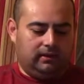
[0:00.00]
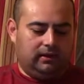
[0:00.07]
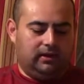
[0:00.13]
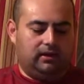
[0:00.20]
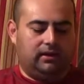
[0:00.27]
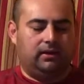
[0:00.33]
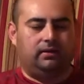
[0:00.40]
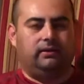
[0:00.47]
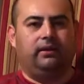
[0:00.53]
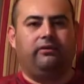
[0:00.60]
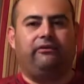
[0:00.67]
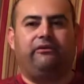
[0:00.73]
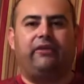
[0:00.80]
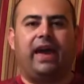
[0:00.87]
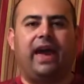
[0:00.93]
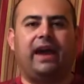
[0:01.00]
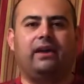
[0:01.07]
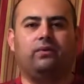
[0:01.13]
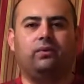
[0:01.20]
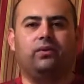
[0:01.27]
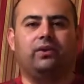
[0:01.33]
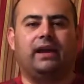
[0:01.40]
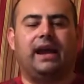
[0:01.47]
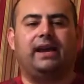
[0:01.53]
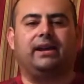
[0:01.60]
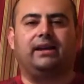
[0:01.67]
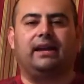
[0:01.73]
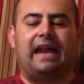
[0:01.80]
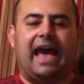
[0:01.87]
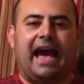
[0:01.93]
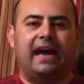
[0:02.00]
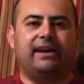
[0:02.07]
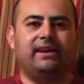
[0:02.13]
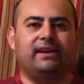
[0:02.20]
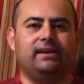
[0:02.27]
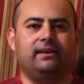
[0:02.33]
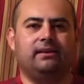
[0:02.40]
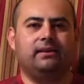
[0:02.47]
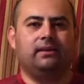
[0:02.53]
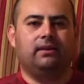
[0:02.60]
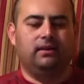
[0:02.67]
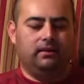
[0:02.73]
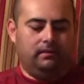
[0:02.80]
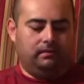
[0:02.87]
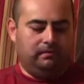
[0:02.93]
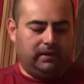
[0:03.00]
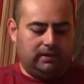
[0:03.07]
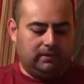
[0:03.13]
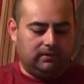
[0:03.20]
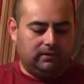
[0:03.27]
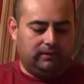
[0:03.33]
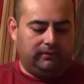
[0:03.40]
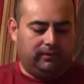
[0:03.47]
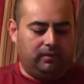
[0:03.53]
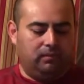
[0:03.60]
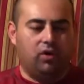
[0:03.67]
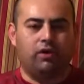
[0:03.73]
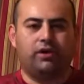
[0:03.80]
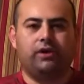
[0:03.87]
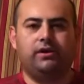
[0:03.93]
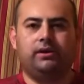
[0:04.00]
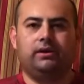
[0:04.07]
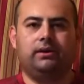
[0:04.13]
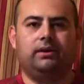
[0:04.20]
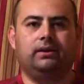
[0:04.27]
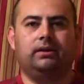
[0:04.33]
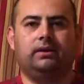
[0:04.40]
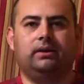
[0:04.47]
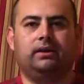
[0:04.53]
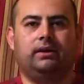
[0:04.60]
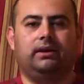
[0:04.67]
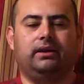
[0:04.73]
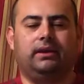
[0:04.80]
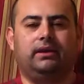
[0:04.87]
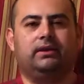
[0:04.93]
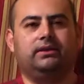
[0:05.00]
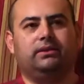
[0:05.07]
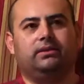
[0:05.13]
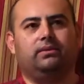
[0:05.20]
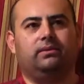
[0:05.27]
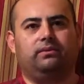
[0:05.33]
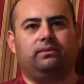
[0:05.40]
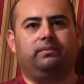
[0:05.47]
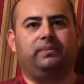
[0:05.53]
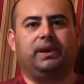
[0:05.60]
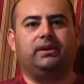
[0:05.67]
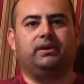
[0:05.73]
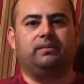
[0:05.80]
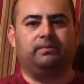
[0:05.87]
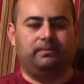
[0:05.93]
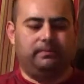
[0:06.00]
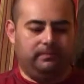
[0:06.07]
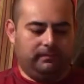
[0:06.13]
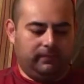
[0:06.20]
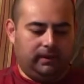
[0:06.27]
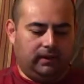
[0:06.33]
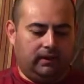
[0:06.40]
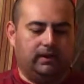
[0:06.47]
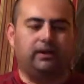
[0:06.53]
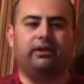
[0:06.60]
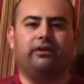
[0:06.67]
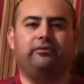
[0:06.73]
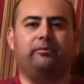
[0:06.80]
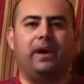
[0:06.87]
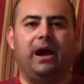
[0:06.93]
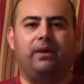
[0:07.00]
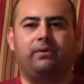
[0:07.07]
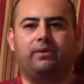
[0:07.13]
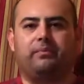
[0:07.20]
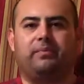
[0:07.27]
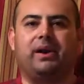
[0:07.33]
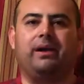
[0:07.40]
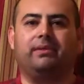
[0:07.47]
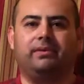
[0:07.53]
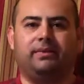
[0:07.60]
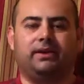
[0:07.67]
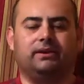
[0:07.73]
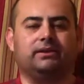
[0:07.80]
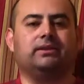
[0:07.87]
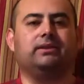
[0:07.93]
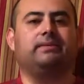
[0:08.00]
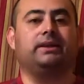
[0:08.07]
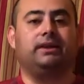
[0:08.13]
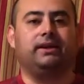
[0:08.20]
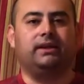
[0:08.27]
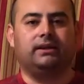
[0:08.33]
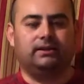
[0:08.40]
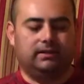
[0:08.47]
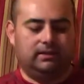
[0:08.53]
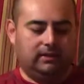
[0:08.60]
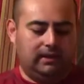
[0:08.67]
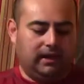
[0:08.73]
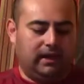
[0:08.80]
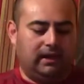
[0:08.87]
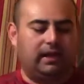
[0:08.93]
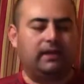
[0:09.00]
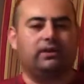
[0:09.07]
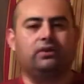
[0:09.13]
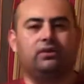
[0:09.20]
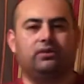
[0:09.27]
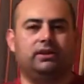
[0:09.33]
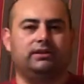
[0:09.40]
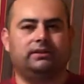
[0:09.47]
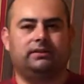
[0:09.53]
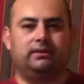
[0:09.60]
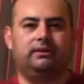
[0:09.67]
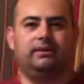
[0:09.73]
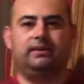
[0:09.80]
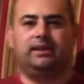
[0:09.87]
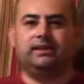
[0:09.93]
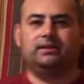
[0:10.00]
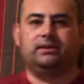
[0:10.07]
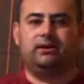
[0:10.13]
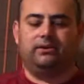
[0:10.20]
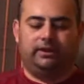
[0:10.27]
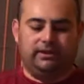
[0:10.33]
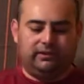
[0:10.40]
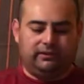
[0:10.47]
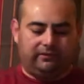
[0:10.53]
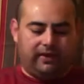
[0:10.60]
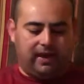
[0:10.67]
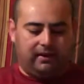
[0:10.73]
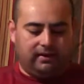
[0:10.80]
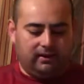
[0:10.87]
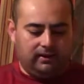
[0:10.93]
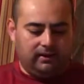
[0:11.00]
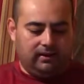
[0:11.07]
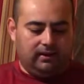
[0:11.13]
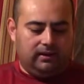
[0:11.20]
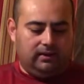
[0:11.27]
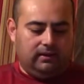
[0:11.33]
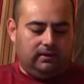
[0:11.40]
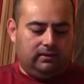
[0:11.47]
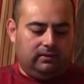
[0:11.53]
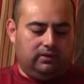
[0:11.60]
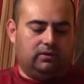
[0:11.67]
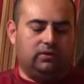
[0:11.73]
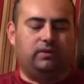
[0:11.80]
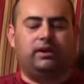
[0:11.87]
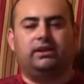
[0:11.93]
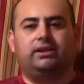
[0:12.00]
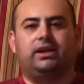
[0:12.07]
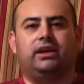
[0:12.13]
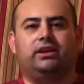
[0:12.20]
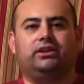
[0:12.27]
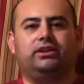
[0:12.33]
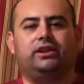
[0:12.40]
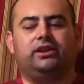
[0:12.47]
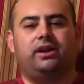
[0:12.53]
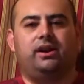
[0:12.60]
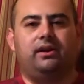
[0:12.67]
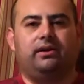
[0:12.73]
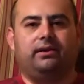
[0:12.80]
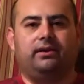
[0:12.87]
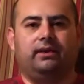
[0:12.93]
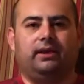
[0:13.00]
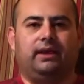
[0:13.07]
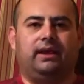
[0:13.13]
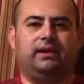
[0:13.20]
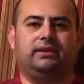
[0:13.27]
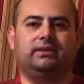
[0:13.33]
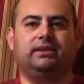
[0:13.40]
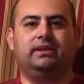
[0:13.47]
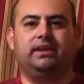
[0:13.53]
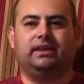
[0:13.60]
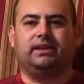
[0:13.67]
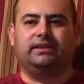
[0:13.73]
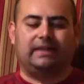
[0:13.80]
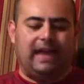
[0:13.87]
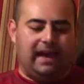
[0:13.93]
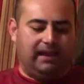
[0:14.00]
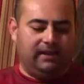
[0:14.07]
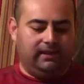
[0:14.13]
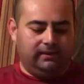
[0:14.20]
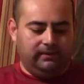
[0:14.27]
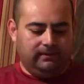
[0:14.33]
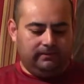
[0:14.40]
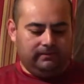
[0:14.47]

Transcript: the fan will kind of lag because of the motor. It doesn't pick up enough power, probably because of the dust. And I noticed this on this fan. So when I try to turn it on and I see that it's lagging,